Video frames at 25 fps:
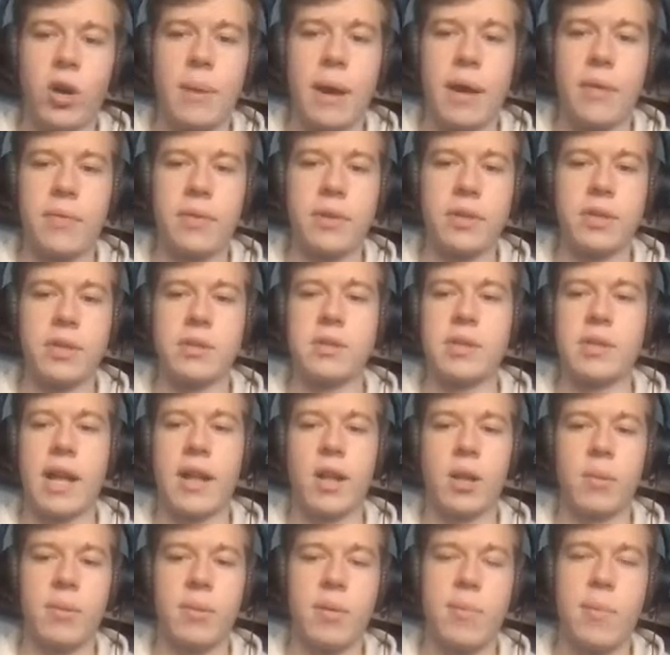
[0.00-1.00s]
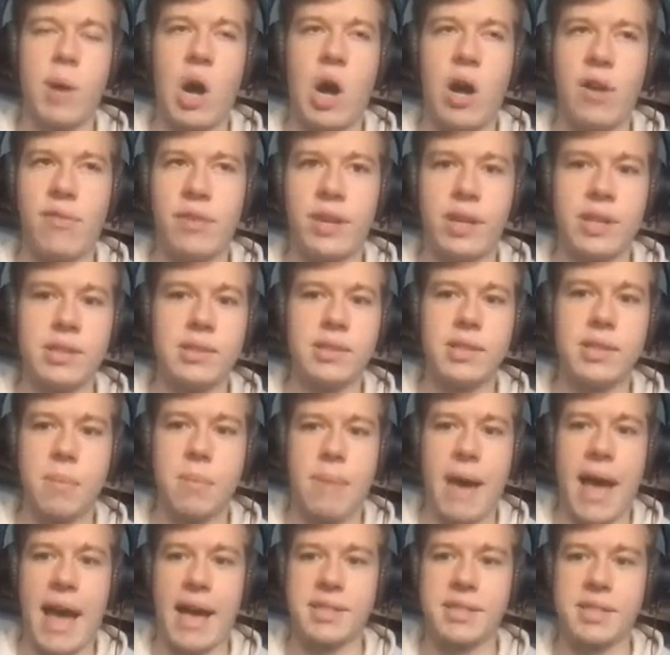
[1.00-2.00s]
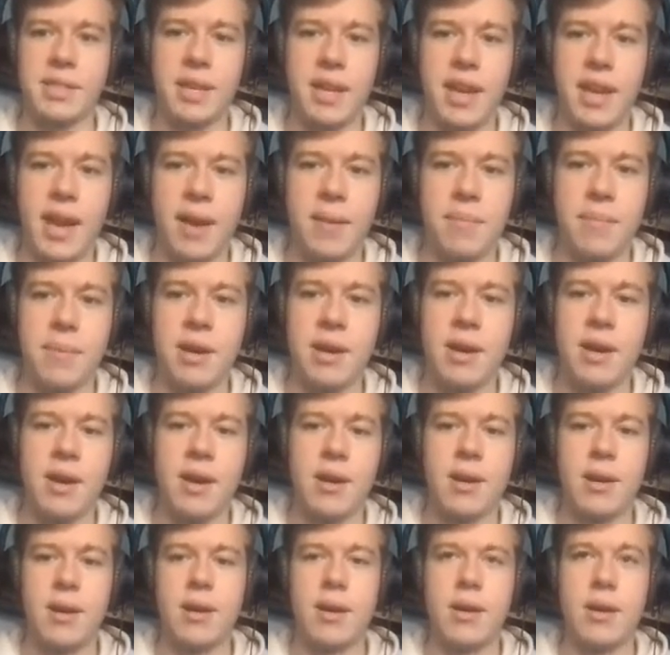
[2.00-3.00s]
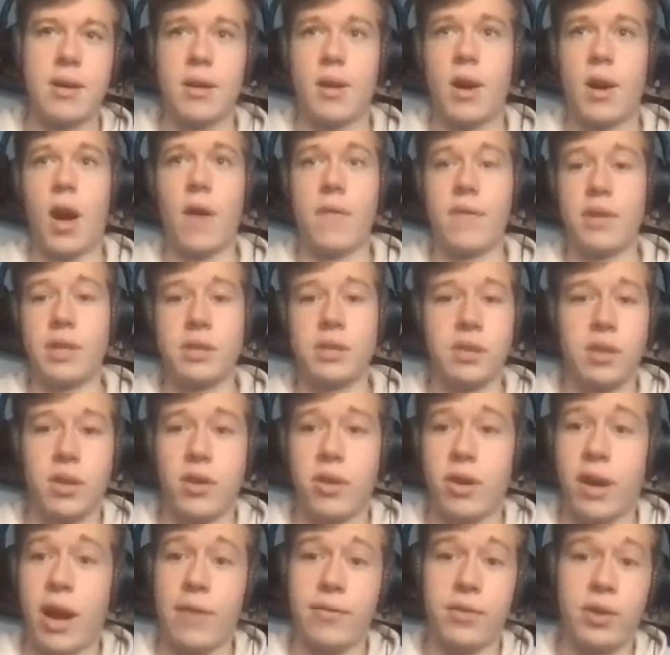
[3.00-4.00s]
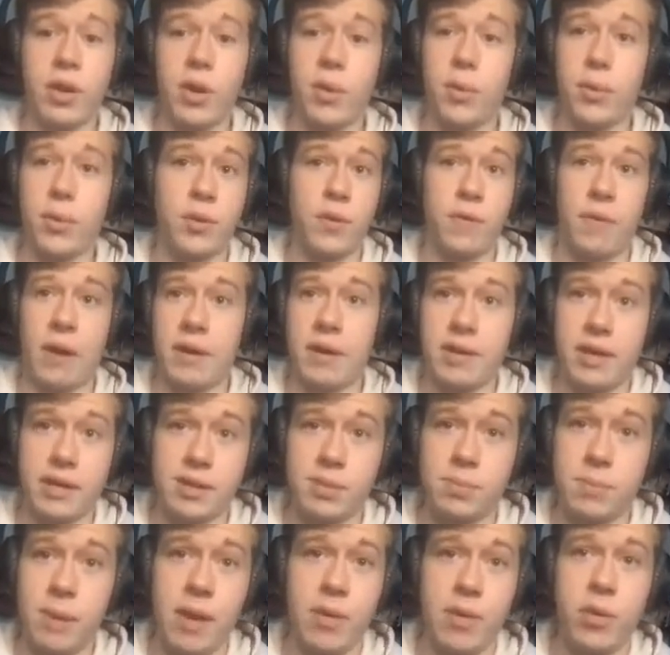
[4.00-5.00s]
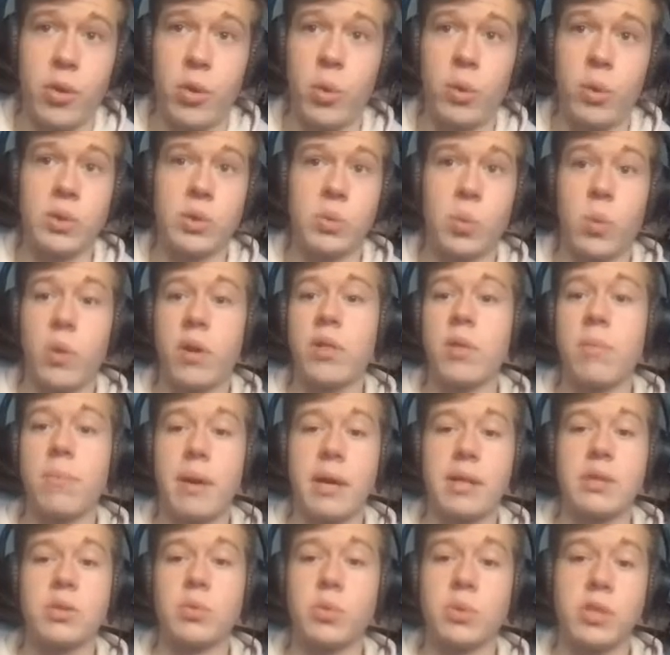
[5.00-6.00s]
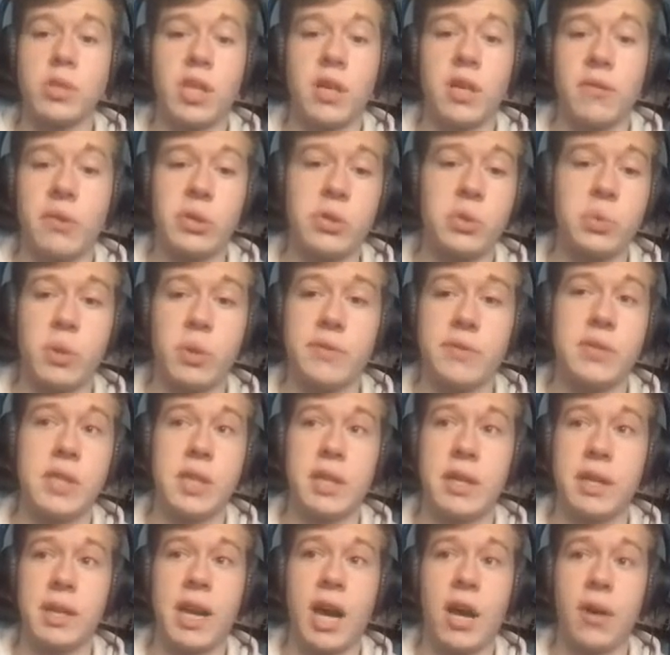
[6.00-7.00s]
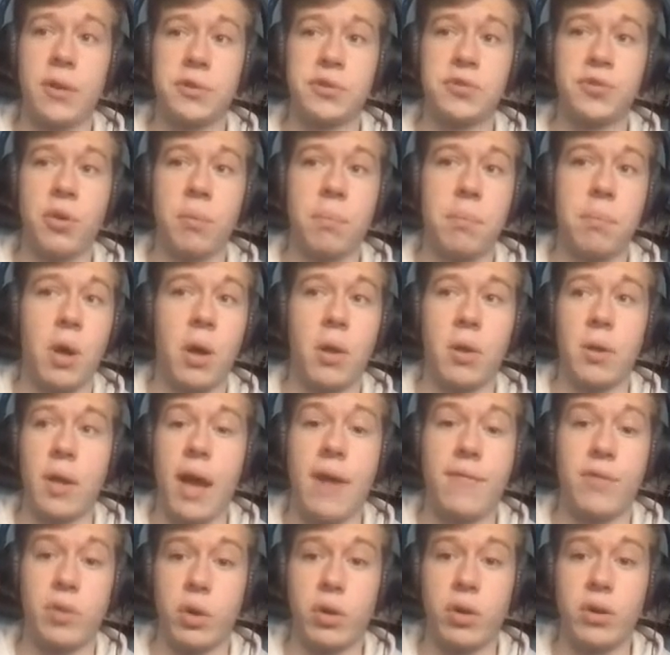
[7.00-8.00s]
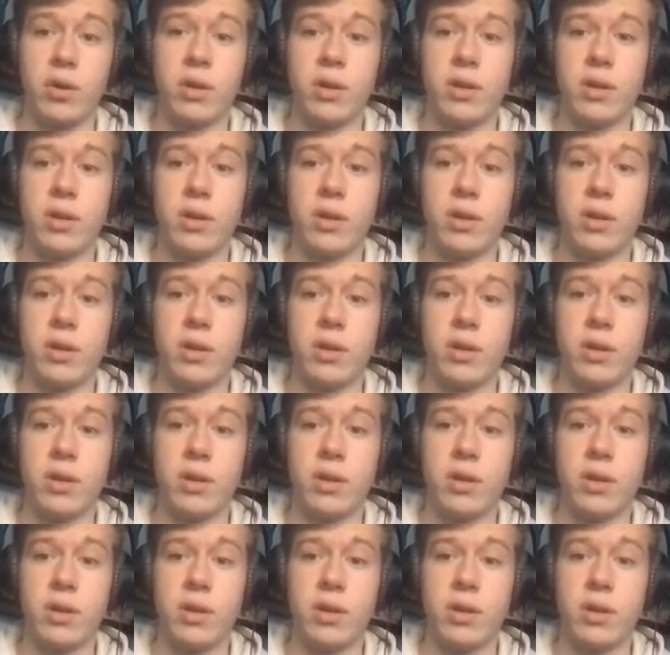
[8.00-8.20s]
about this Alabama offense and the passing game. Obviously, you're going to have to deal with Devontae Smith, who is one of the best receivers we've seen in college football ever.